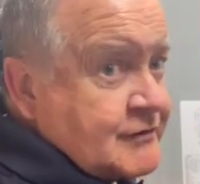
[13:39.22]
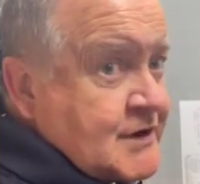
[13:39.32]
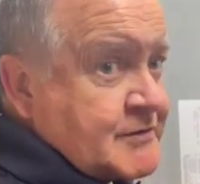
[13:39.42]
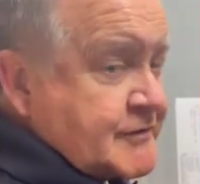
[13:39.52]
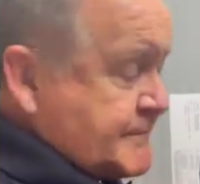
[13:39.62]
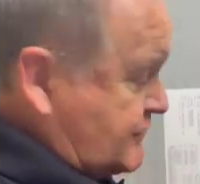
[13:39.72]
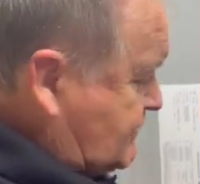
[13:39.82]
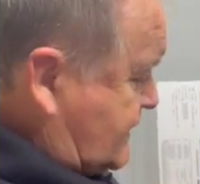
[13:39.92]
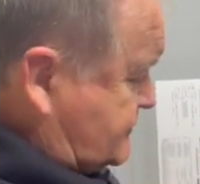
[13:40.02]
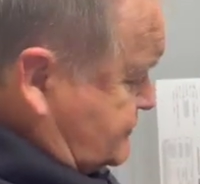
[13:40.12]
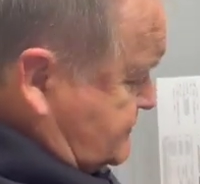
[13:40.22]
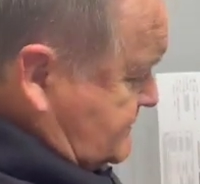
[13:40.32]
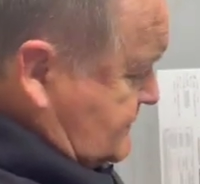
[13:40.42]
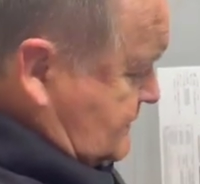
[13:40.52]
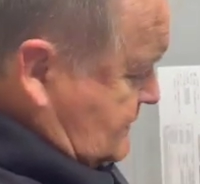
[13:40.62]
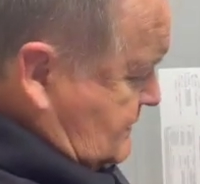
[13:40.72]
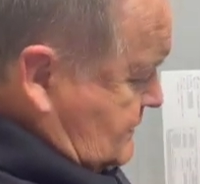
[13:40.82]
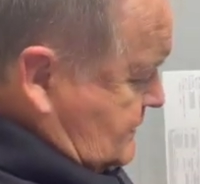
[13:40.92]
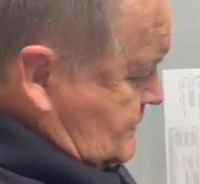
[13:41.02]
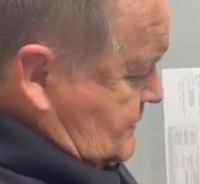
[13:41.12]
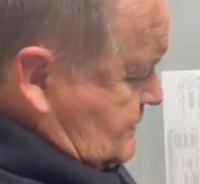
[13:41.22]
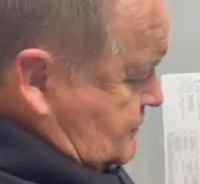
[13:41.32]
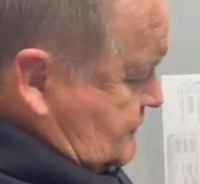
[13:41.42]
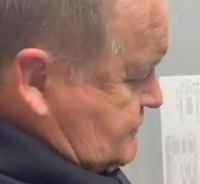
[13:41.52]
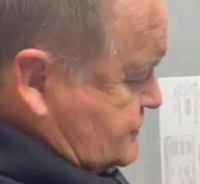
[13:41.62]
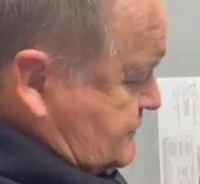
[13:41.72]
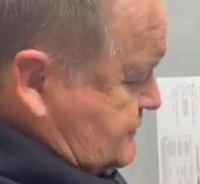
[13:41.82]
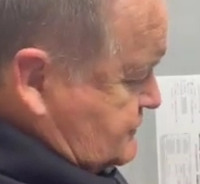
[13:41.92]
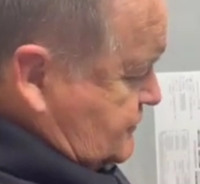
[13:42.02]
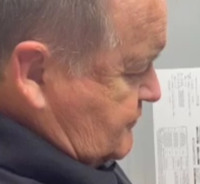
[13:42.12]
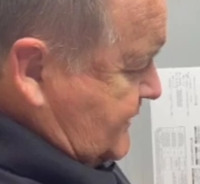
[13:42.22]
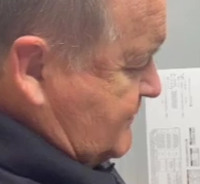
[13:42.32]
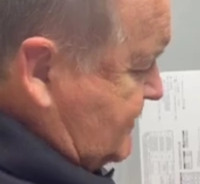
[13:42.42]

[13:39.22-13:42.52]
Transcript: coming from the garage. So let's shut this little baby